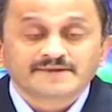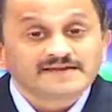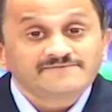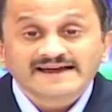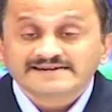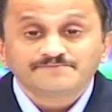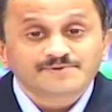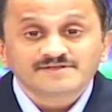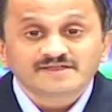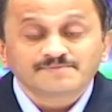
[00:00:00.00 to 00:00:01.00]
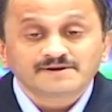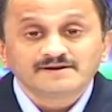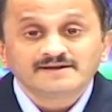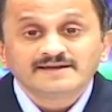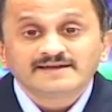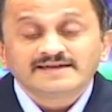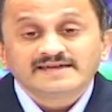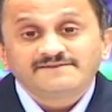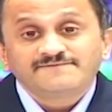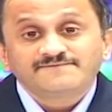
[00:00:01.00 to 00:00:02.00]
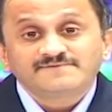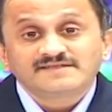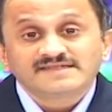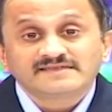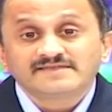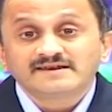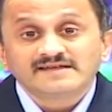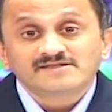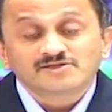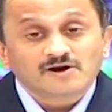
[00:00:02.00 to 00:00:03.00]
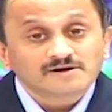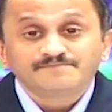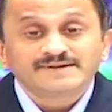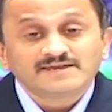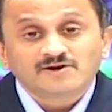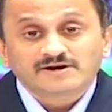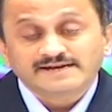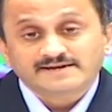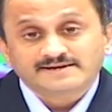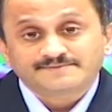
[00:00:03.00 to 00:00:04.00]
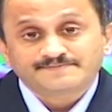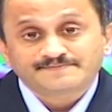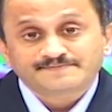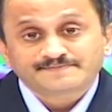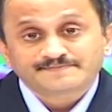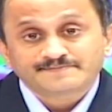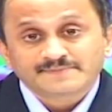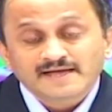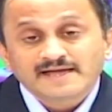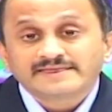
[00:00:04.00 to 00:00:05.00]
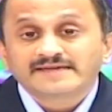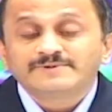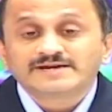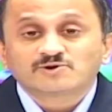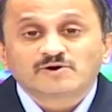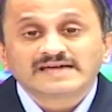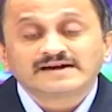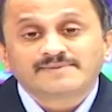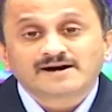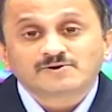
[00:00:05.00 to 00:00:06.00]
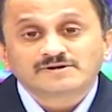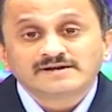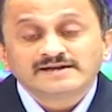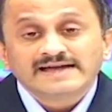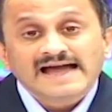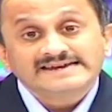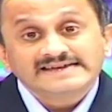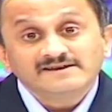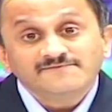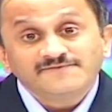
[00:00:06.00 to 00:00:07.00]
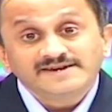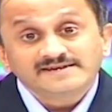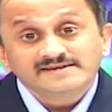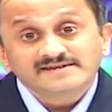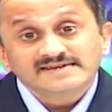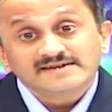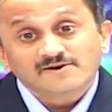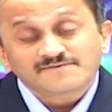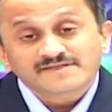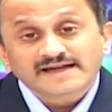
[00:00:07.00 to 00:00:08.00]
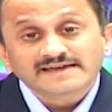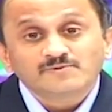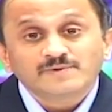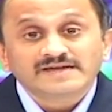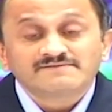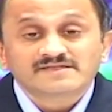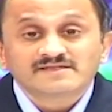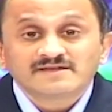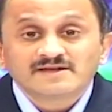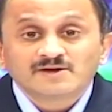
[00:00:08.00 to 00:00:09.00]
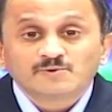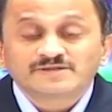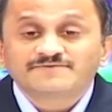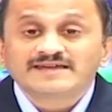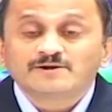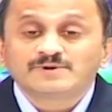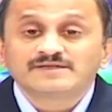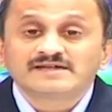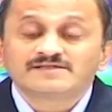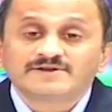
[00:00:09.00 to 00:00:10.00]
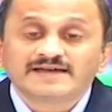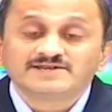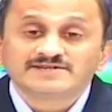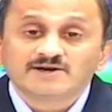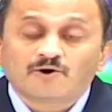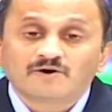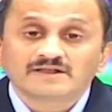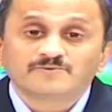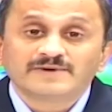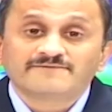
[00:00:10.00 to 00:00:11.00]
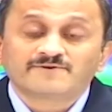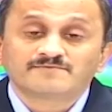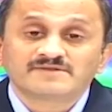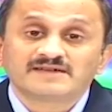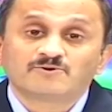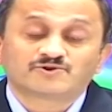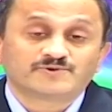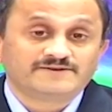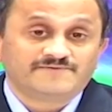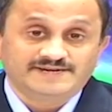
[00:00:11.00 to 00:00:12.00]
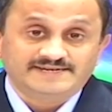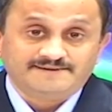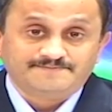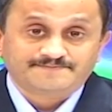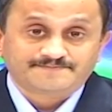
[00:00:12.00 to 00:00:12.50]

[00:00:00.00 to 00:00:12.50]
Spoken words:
In fact, in principle, if the signal is not periodic, then we are talking about an infinity of sine waves with frequencies ranging all the way from 0 to infinity.